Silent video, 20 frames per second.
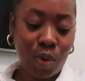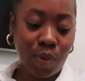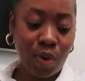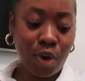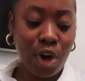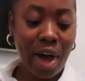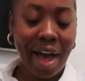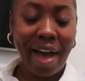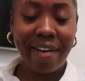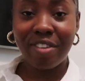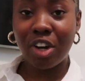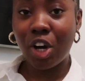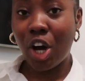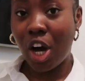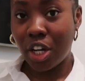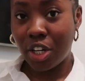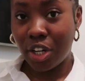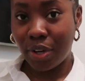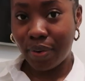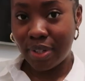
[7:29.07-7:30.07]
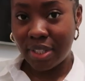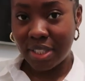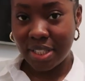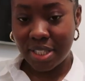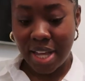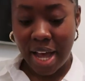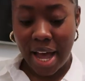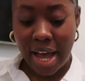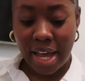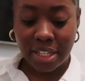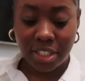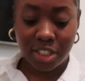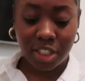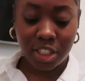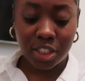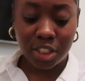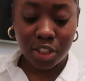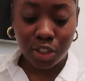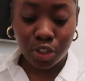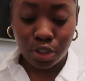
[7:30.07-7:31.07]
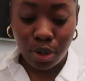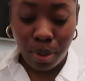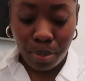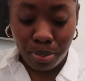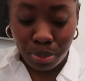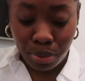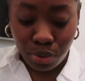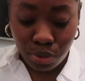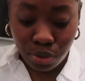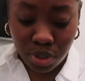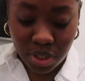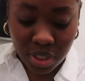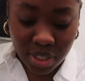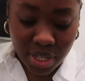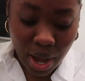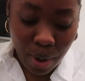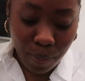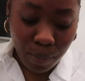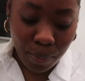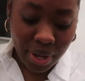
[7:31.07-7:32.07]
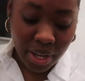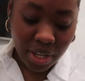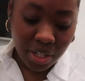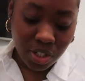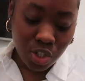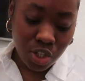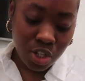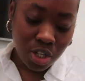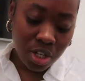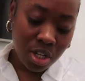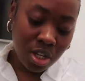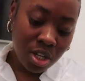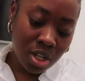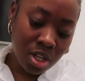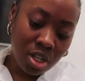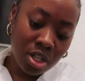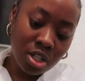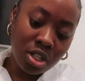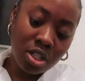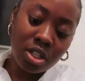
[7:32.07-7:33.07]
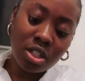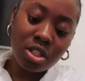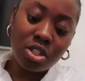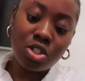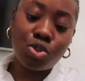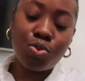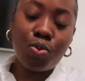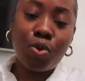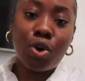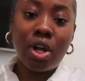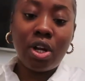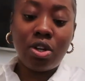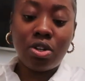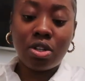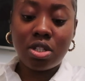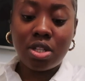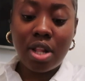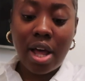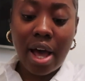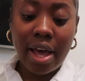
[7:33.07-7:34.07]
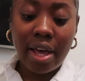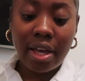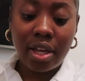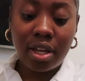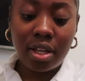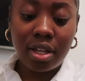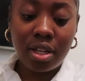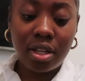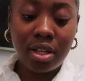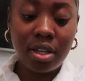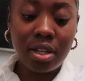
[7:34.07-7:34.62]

Got avocado on the side and a prawn sandwich. This is what it looks like.